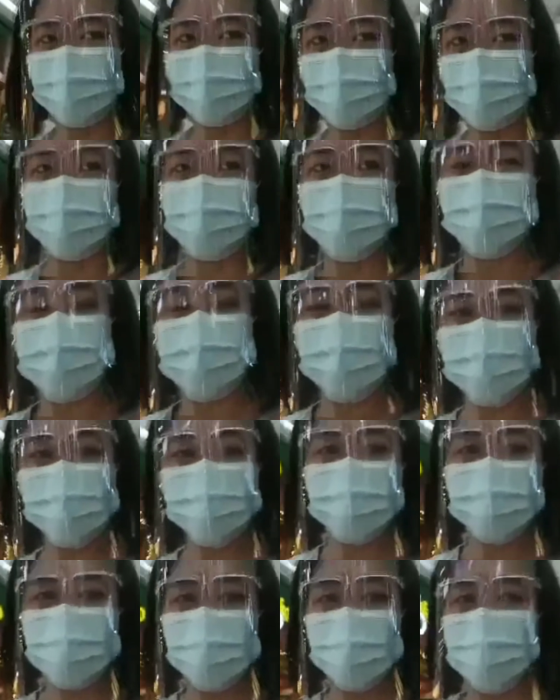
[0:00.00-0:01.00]
Hi,
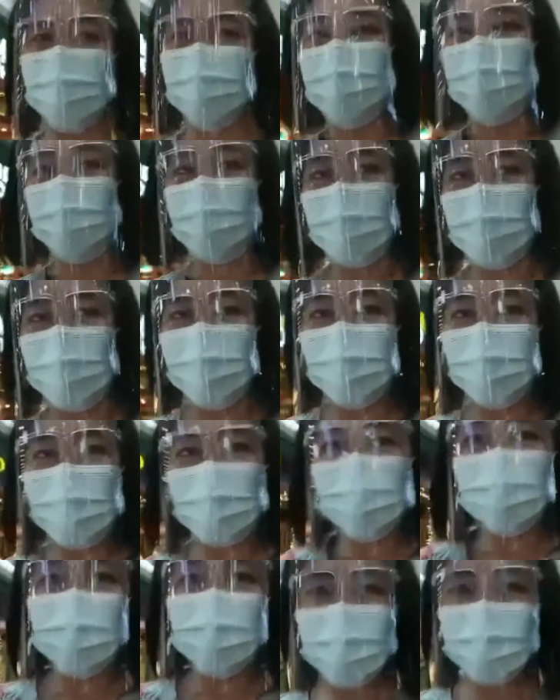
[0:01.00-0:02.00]
I'm Cherry's
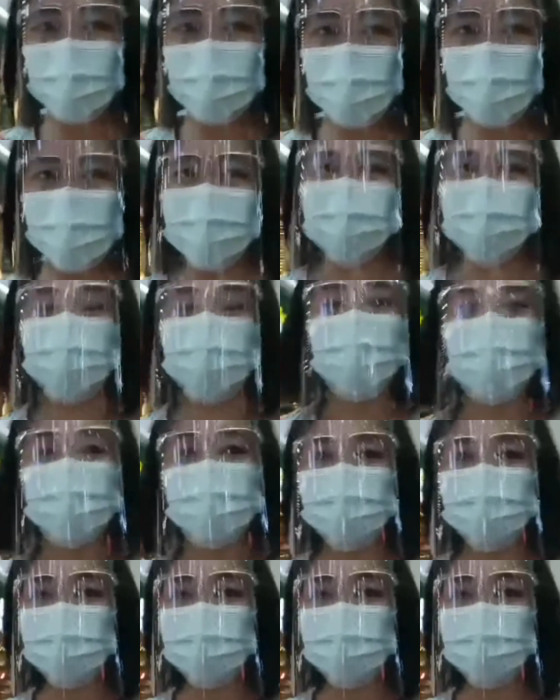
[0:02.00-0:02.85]
girlfriend asking you